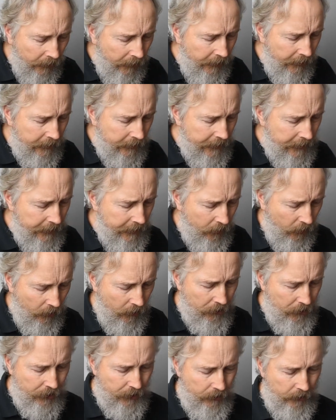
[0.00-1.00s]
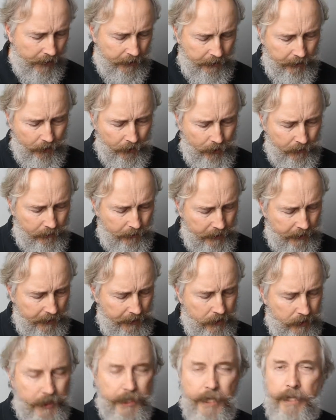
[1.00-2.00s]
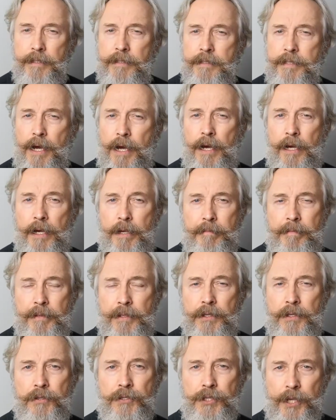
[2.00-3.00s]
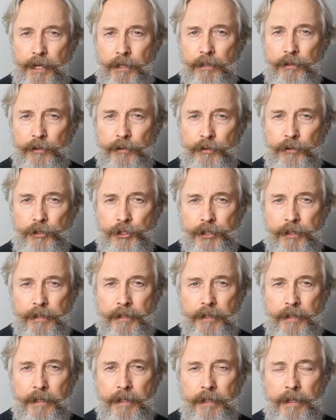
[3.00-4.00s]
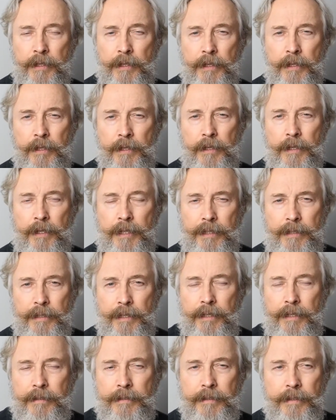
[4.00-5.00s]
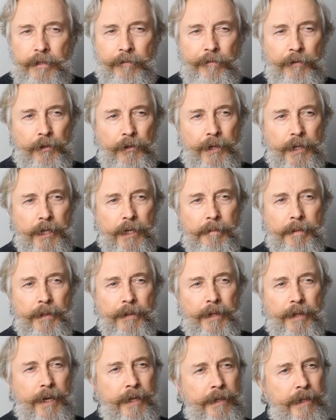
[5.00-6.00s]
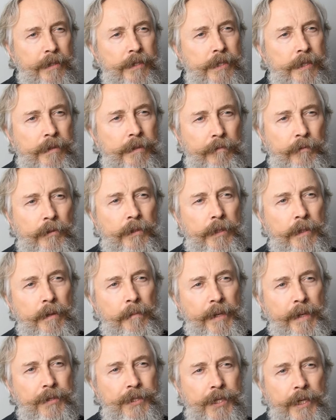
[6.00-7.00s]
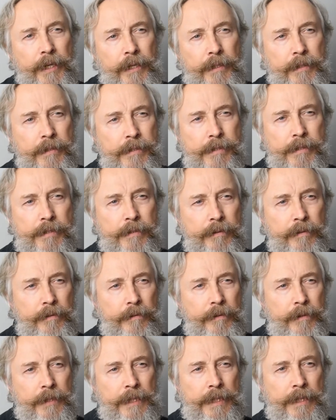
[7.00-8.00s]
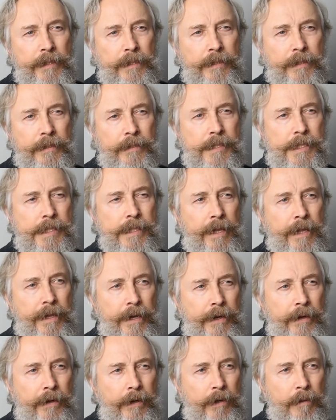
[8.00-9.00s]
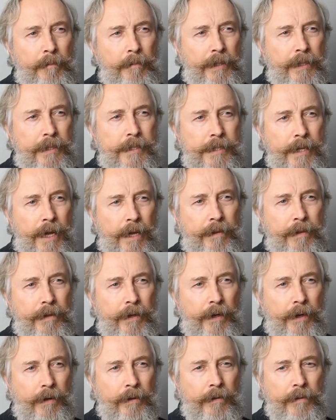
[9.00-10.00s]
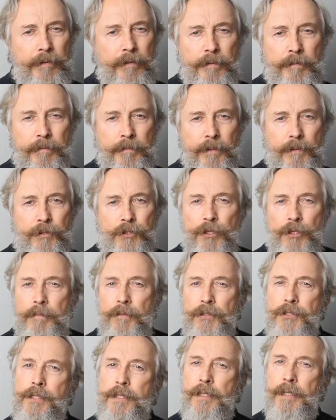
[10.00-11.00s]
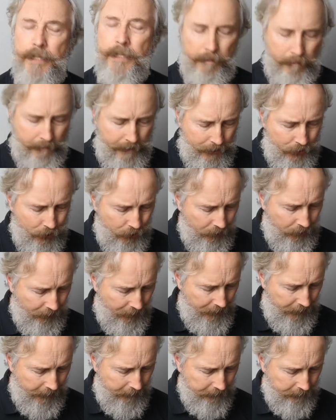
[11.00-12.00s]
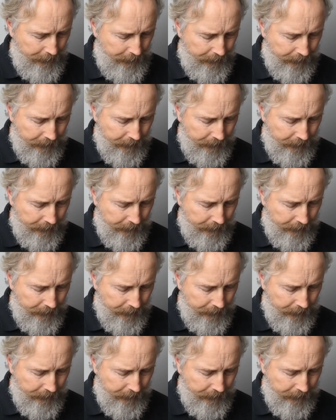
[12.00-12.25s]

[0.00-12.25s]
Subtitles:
And he also had another one. He said, time is an illusion. And if you think about that, that's really amazing. It's there, but it's not there. It's almost like a magical thing.